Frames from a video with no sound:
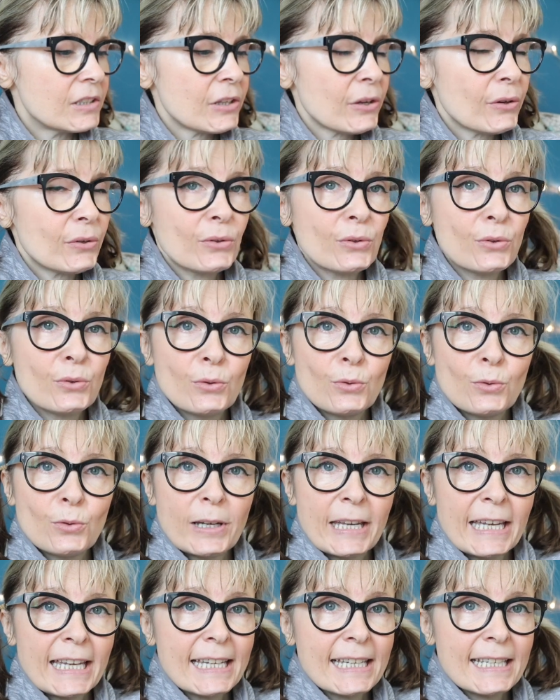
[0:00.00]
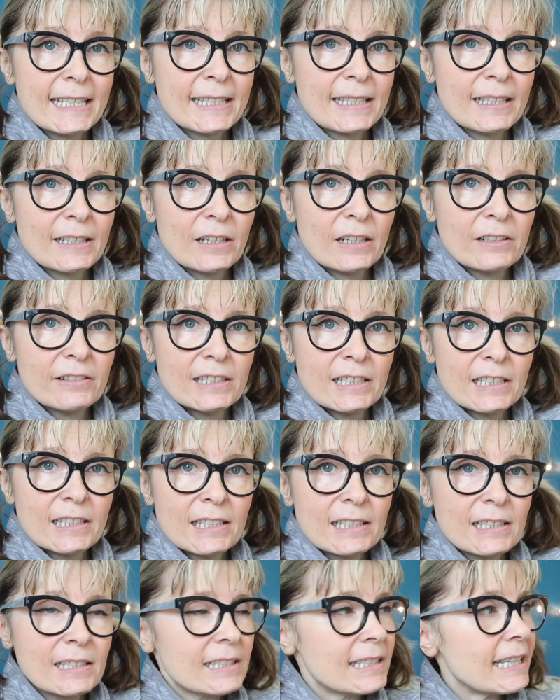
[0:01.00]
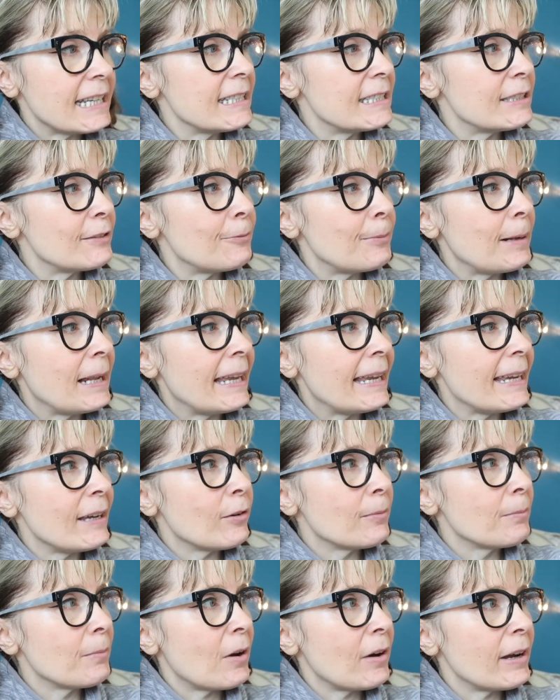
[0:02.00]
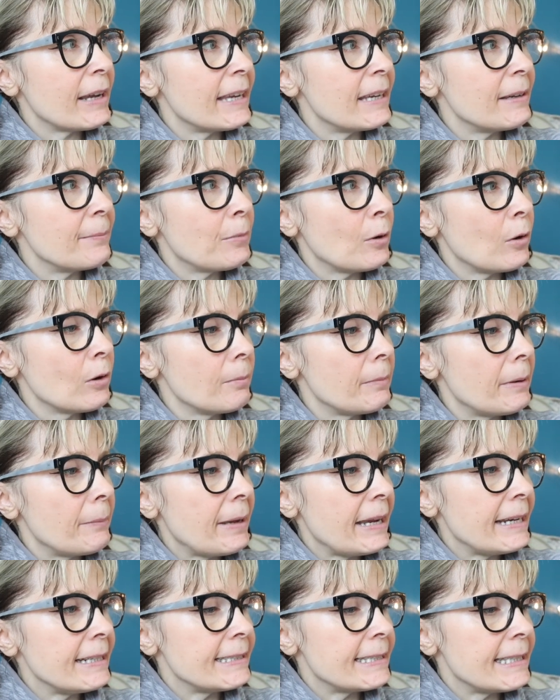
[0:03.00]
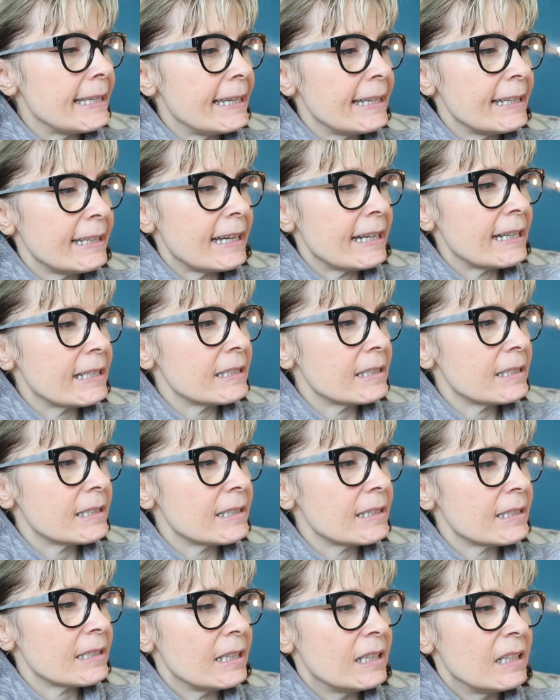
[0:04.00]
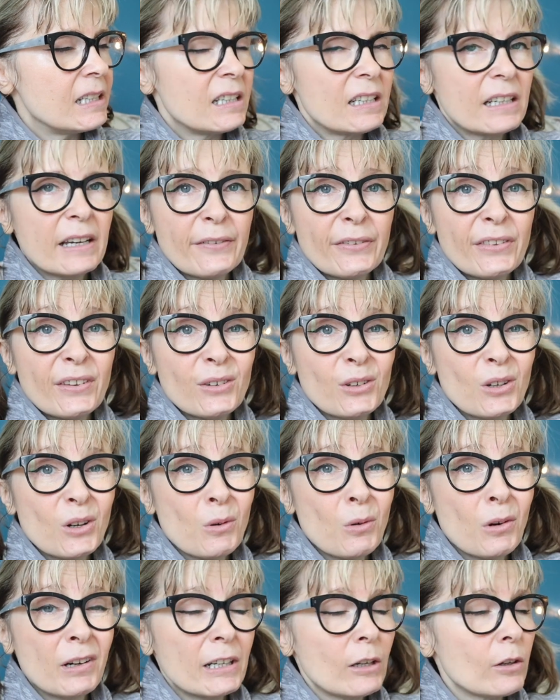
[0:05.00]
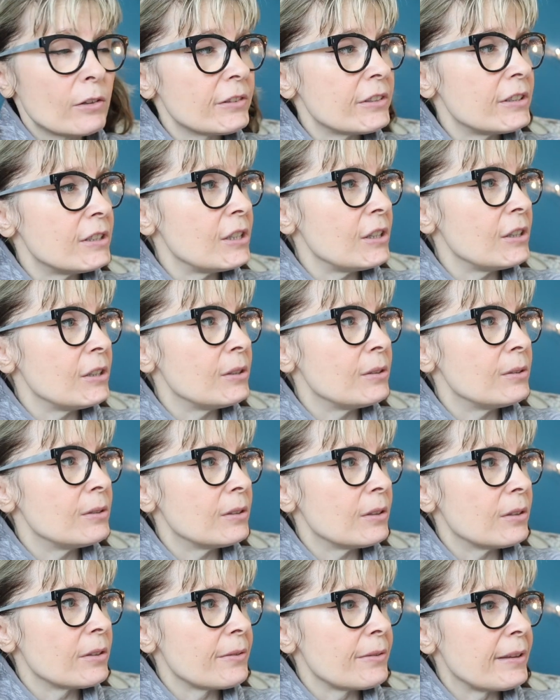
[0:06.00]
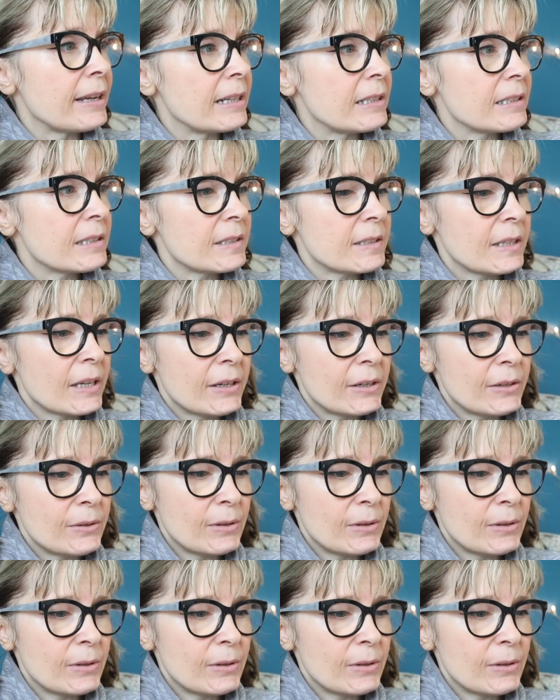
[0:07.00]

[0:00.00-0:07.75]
So here's the current state of play on my polymer painting, and I've still got quite a lot to do on that. So